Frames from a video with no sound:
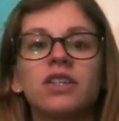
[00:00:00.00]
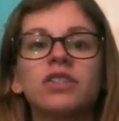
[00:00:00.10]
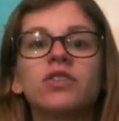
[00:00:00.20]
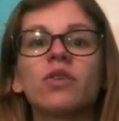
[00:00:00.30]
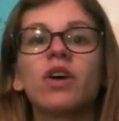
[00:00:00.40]

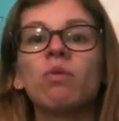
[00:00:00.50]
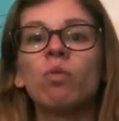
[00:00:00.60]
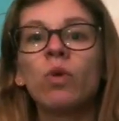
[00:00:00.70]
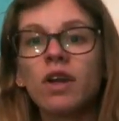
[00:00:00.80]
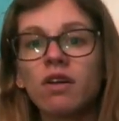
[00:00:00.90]
So the
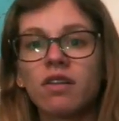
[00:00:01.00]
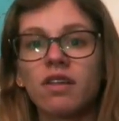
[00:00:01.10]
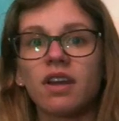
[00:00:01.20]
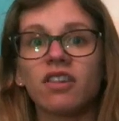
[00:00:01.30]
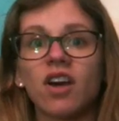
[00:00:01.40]
weird
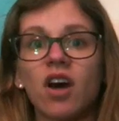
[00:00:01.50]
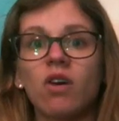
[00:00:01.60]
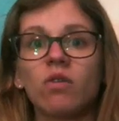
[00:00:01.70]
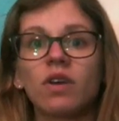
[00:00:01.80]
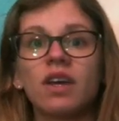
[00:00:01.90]
thing
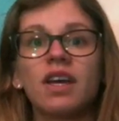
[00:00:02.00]
though,